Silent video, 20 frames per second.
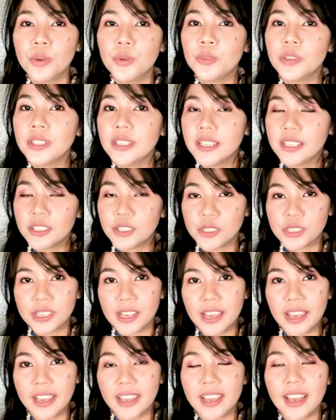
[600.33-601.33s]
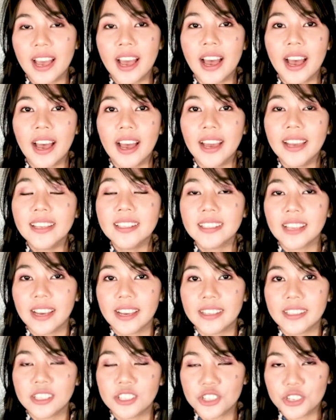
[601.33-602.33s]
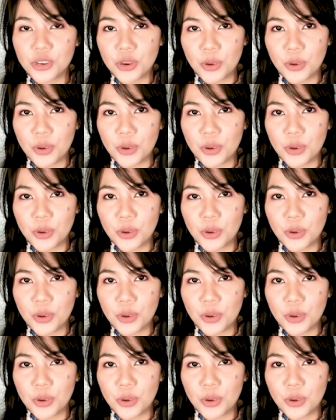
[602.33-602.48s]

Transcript: we would need to say, I like the